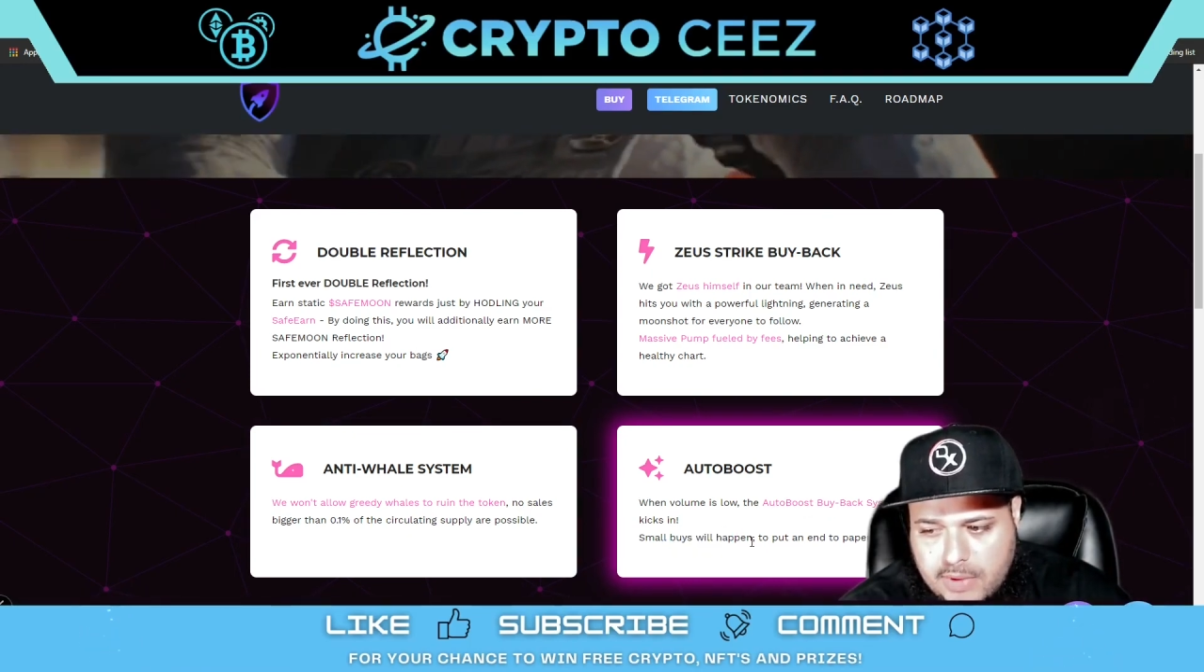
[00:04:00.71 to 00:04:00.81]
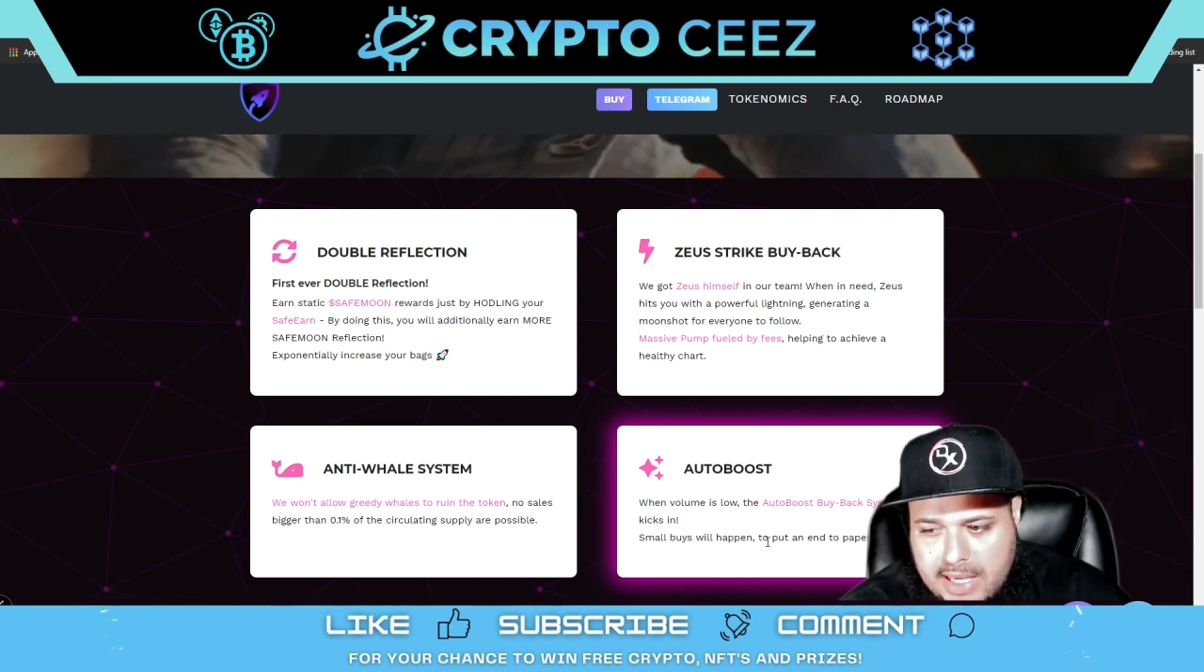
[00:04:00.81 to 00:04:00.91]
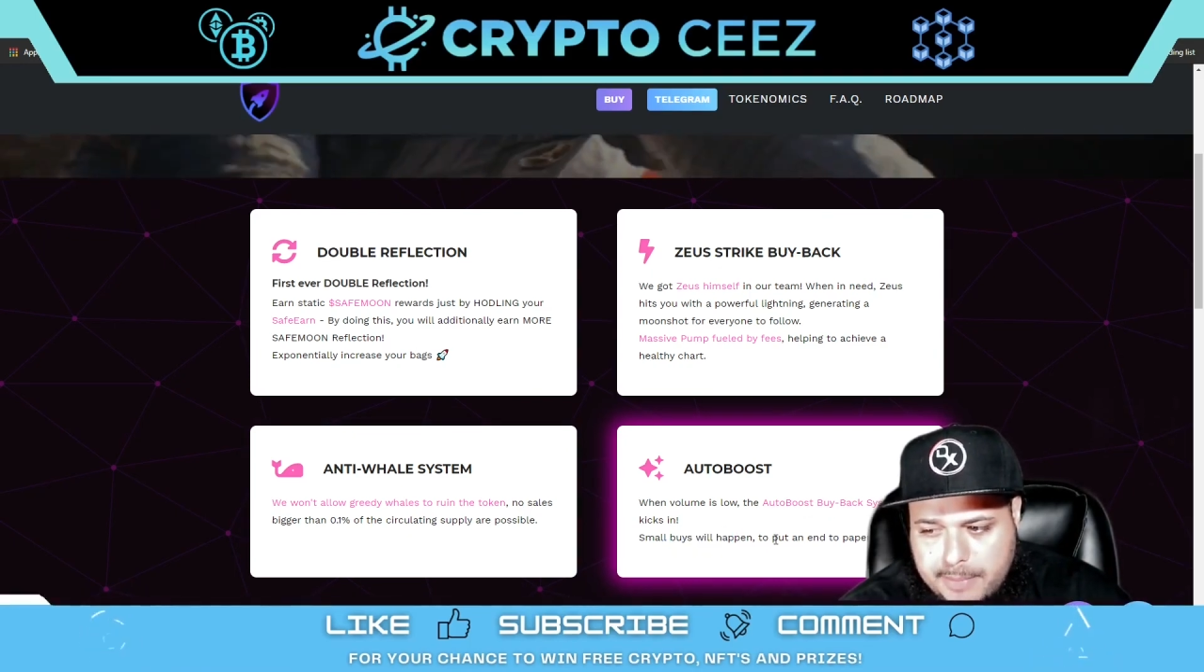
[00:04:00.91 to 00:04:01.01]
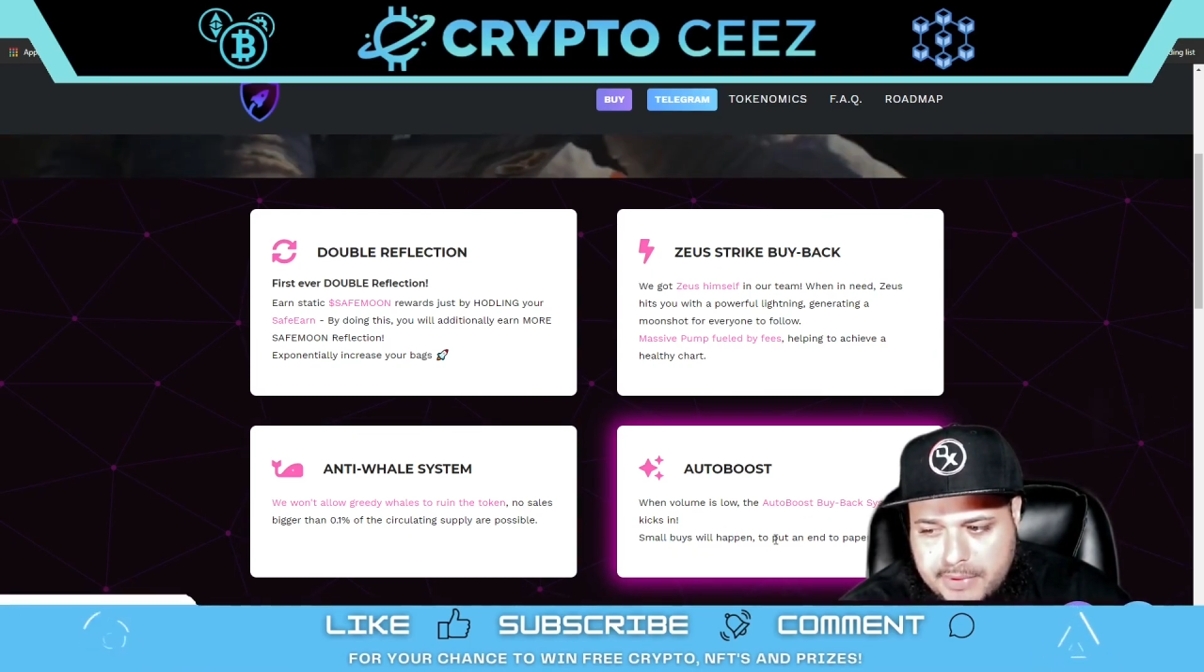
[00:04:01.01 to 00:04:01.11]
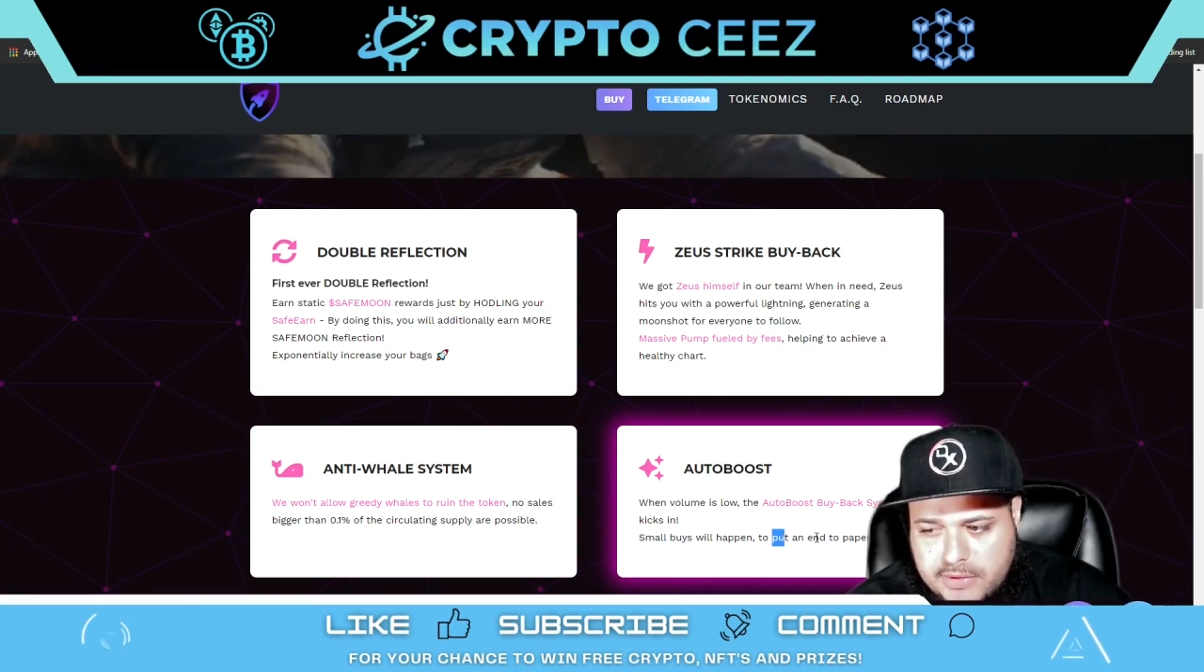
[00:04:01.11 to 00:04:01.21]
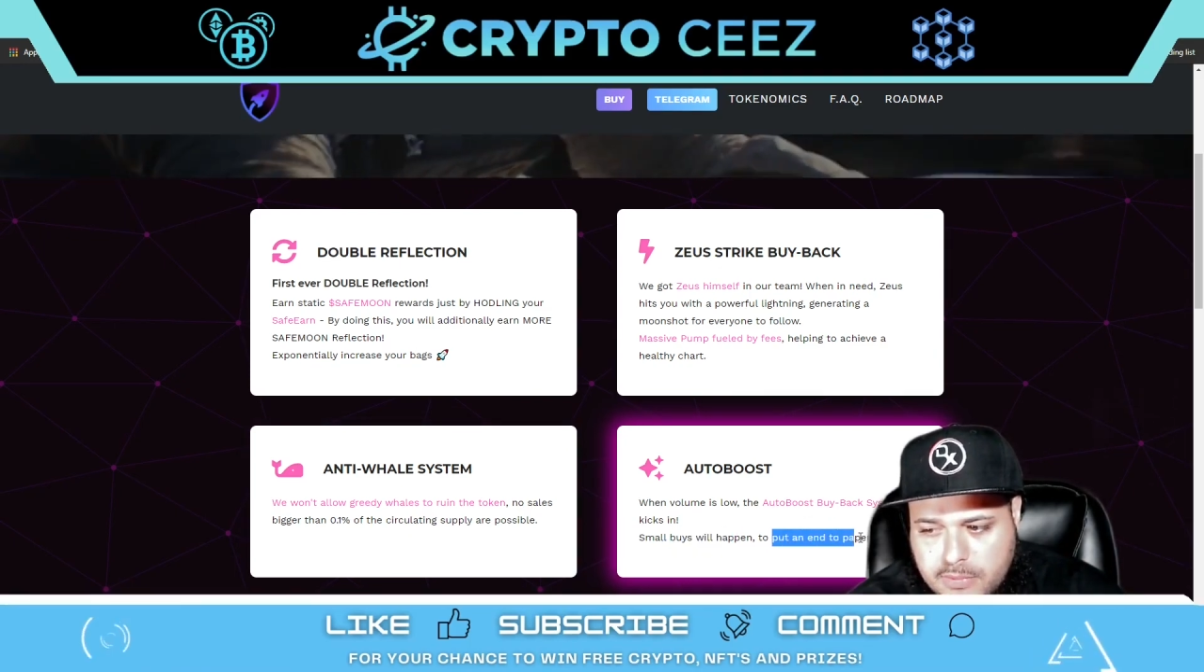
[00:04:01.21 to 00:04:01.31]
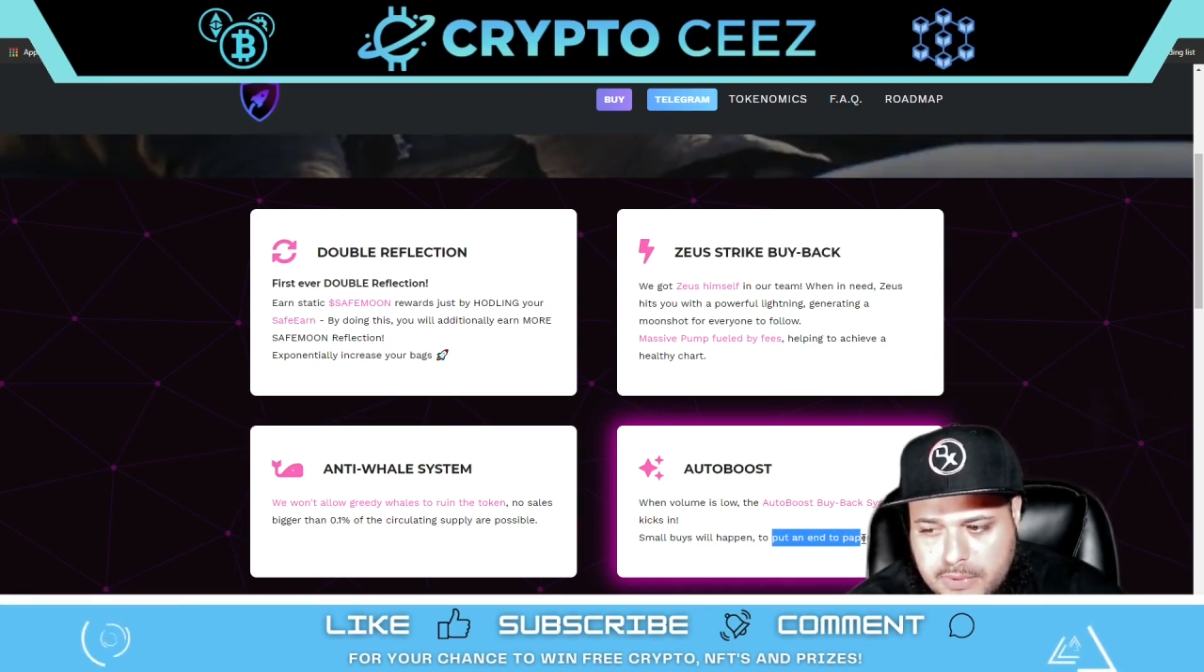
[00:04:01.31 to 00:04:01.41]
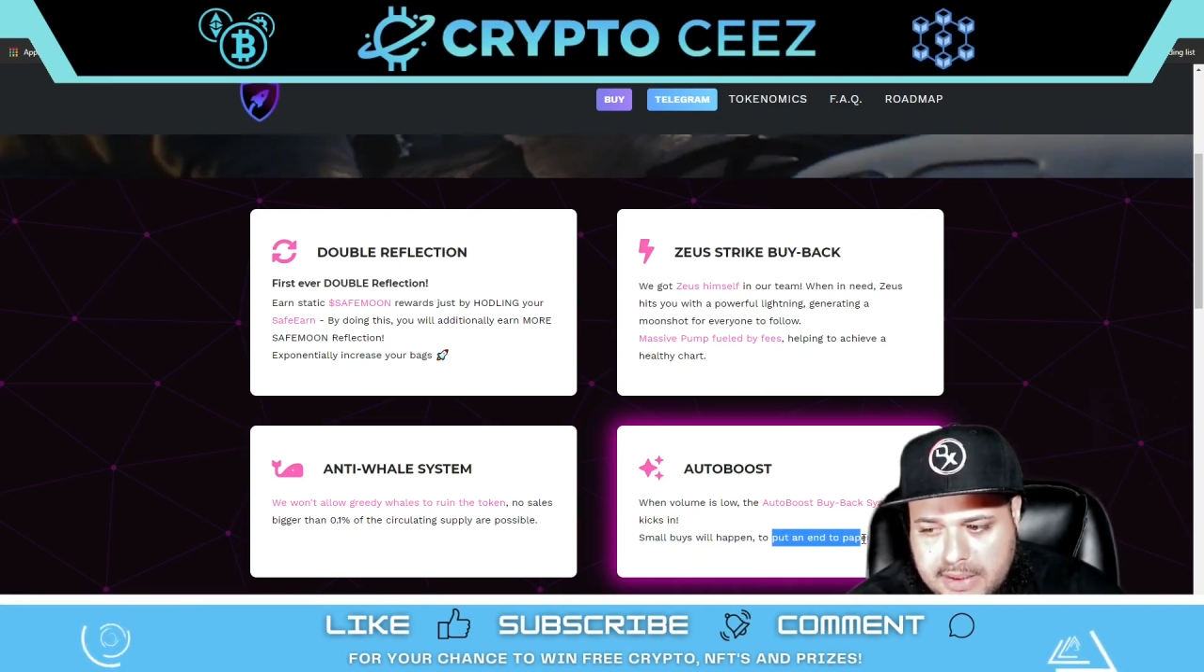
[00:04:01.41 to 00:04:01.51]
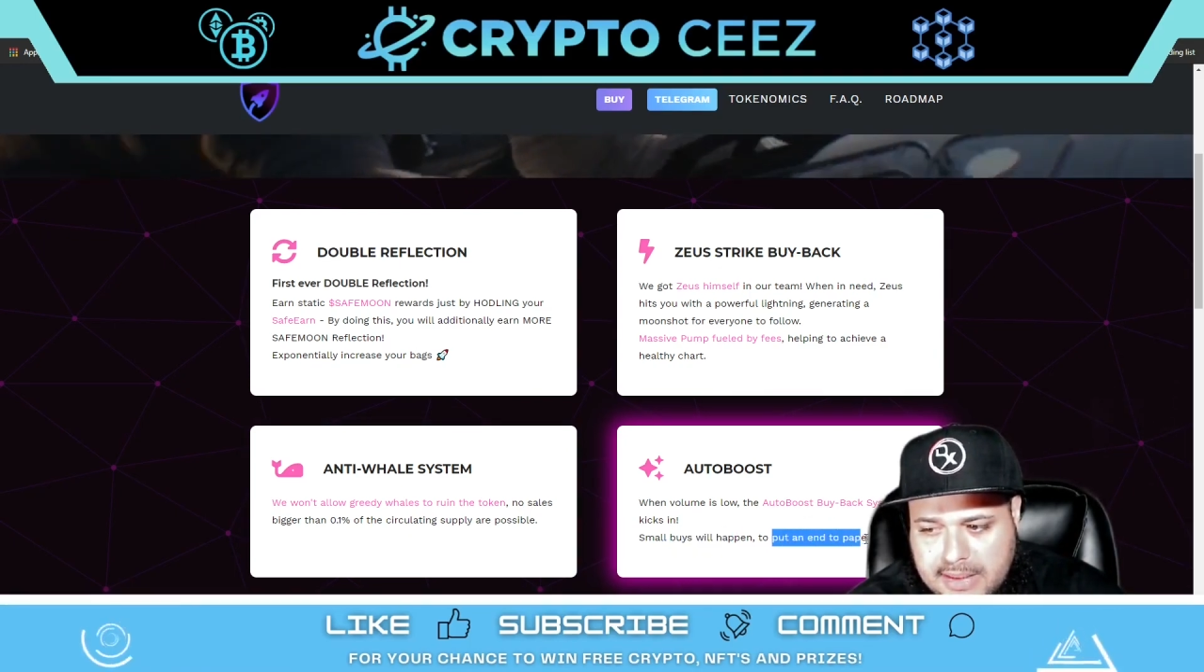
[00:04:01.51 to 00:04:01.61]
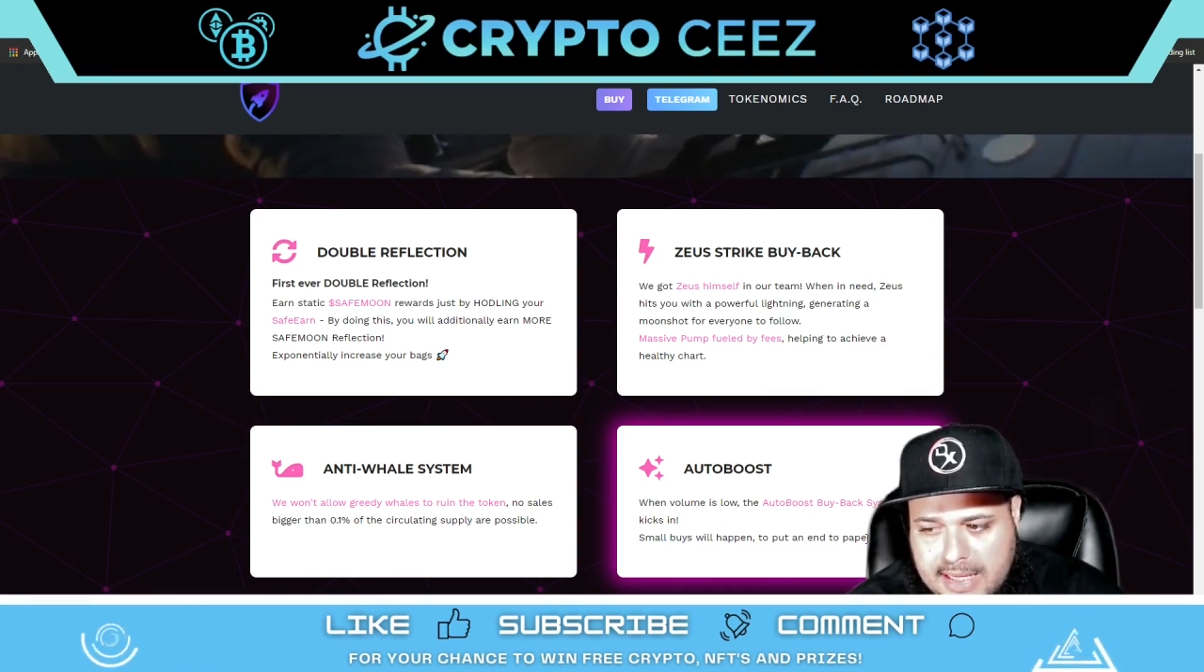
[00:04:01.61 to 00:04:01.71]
happen to put an